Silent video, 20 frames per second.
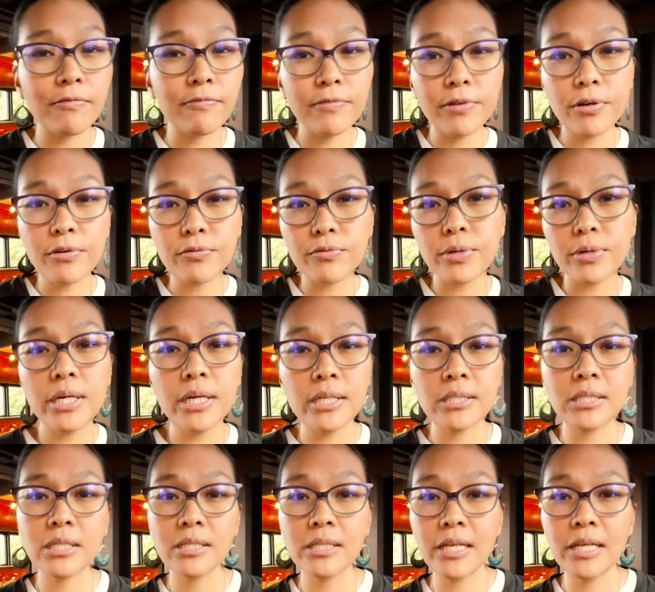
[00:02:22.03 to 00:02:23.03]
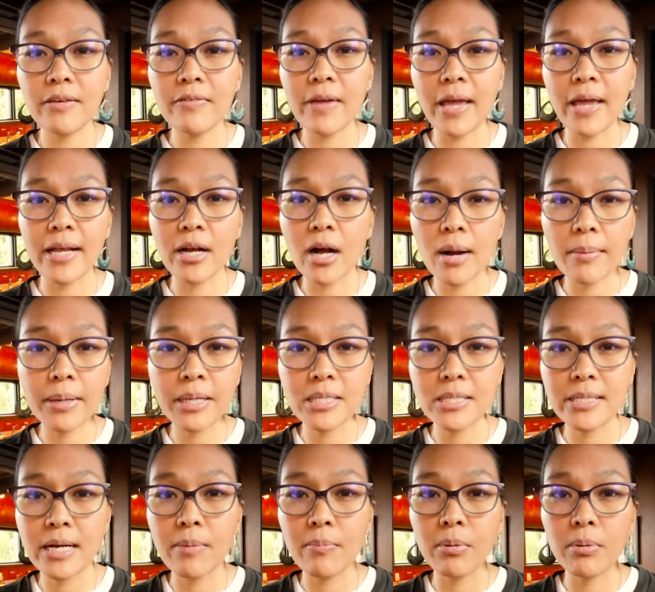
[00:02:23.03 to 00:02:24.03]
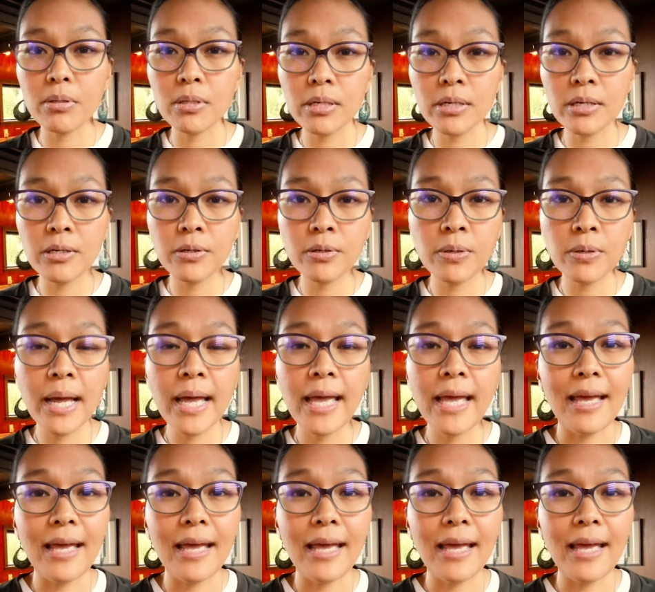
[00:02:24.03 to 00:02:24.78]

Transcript: feel free to leave a comment down below.